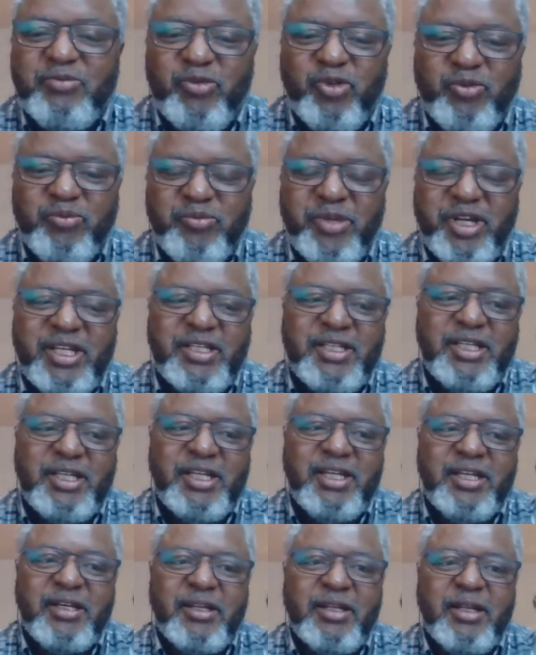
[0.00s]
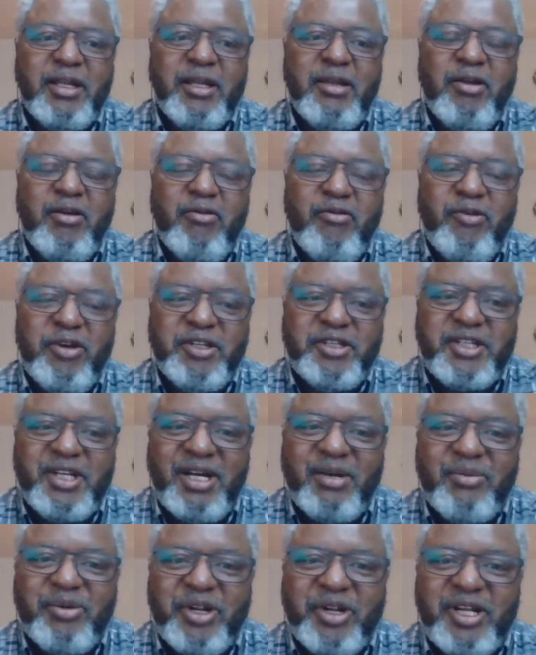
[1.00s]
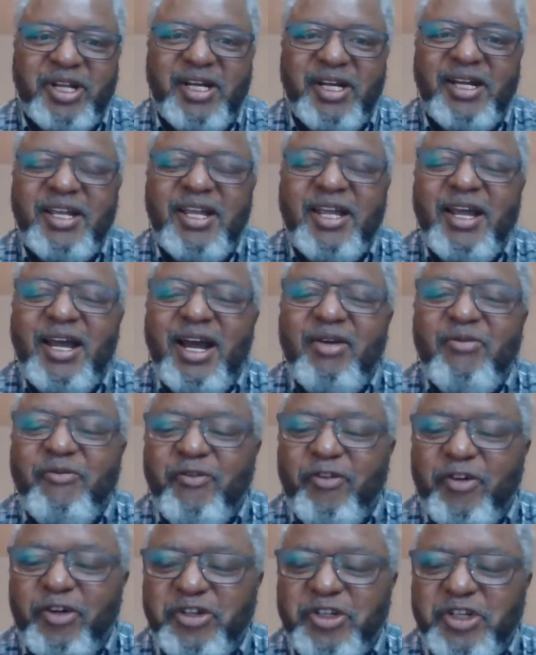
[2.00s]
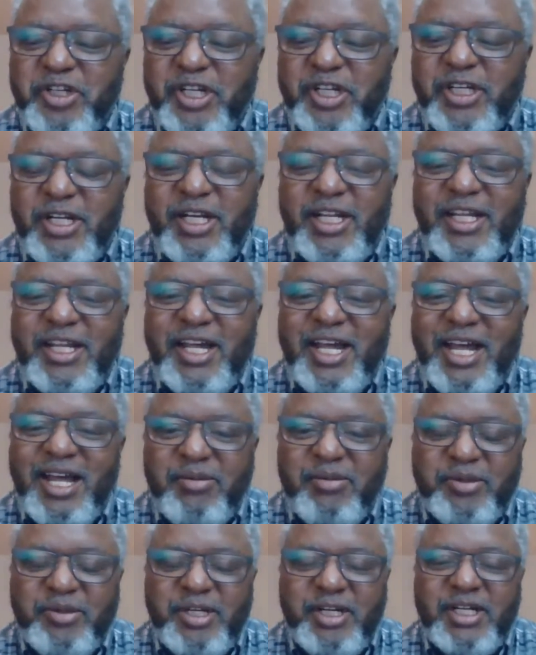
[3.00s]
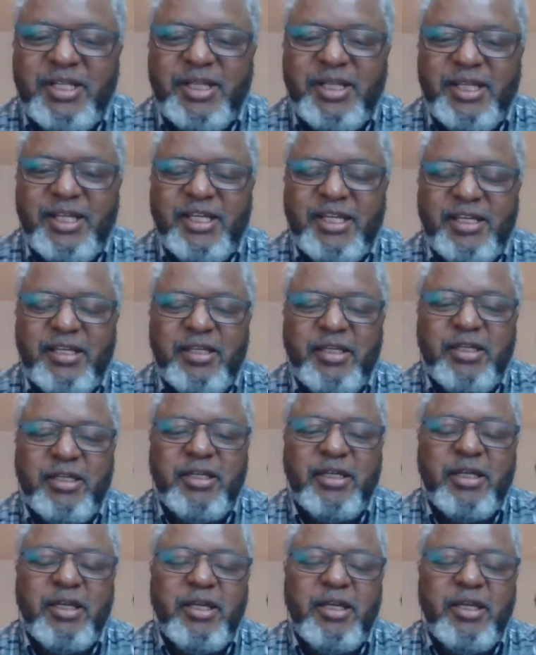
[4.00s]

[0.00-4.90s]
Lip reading: movements in West Africa. Unfortunately, after the